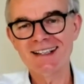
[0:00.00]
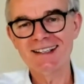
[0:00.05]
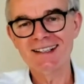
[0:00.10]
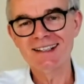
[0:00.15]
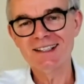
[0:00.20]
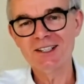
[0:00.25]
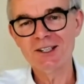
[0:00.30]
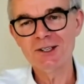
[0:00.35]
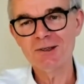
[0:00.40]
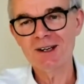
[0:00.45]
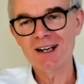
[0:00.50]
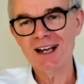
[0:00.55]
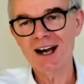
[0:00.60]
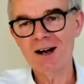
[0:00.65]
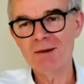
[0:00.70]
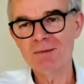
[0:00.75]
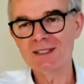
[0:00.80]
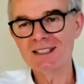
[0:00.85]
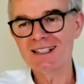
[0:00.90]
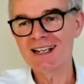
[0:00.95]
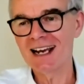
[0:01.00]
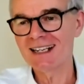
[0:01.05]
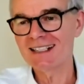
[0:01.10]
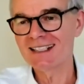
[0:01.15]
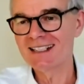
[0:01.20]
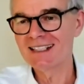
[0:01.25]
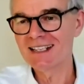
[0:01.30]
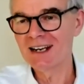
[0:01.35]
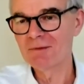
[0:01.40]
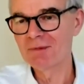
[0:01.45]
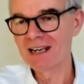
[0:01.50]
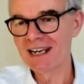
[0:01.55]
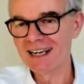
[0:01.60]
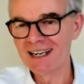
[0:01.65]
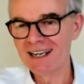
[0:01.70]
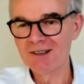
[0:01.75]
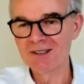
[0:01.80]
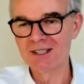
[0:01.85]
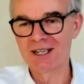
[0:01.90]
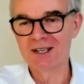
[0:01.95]
new carbon taxes. I'm
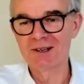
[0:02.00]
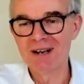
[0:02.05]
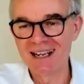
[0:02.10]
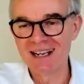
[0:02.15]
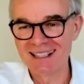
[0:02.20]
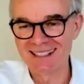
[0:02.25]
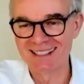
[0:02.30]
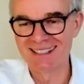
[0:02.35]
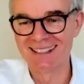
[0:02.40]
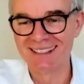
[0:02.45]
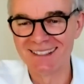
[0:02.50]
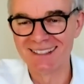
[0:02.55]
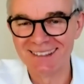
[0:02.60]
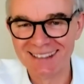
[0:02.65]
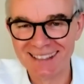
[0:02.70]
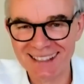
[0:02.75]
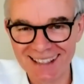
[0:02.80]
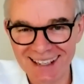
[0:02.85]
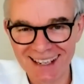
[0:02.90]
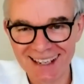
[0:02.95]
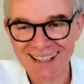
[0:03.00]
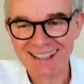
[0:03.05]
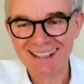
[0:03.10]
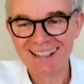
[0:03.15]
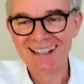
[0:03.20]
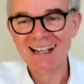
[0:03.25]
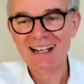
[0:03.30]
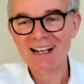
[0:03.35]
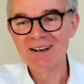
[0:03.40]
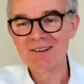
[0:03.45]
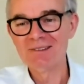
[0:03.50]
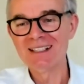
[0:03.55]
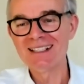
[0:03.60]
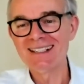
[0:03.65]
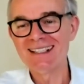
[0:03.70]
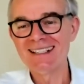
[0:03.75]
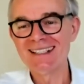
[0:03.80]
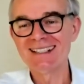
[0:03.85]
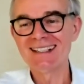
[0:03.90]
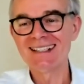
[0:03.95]
getting loads of questions on that,
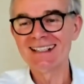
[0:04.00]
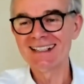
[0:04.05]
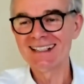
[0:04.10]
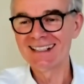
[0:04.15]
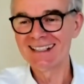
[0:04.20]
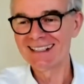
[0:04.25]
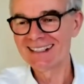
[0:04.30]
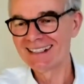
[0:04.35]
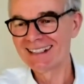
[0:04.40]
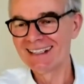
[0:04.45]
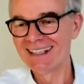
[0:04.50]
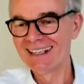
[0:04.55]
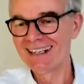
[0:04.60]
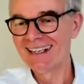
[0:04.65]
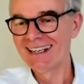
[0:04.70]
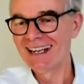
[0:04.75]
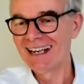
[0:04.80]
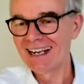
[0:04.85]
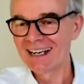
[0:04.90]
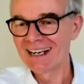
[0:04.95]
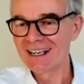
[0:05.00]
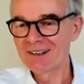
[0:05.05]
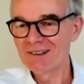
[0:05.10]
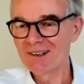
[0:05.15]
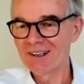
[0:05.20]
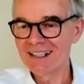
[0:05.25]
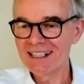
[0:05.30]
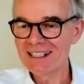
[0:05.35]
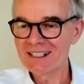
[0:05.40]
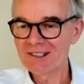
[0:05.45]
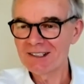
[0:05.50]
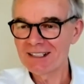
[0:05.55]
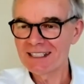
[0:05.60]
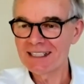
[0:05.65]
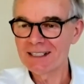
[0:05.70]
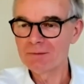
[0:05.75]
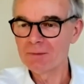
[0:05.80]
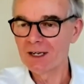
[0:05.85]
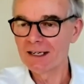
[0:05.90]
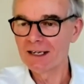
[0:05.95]
which is quite an
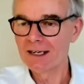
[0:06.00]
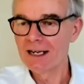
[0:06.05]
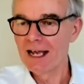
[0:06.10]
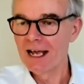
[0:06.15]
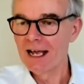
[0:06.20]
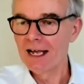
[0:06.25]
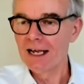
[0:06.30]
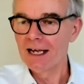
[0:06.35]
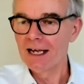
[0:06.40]
interesting one.